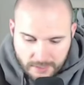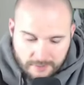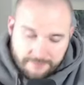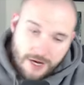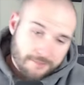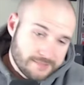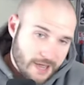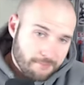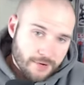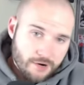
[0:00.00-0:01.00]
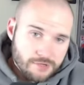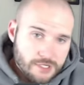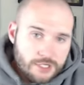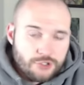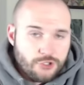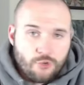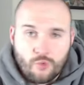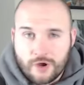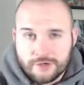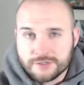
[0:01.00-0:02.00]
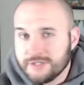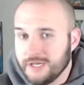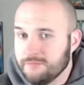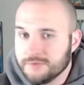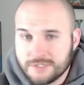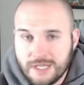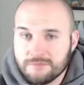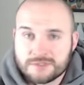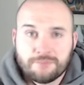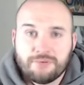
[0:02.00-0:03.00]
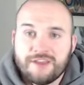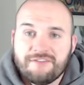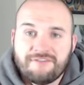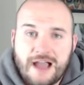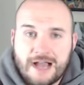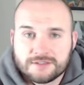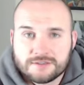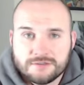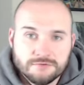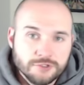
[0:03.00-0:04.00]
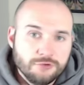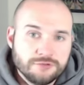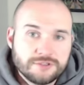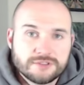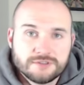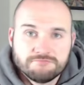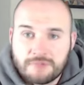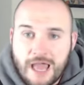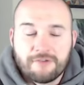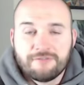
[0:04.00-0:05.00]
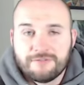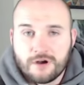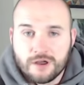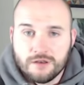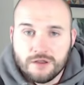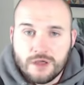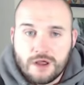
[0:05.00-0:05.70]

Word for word: For up-tempo, do you want your team teams to play fast, loose, have fun?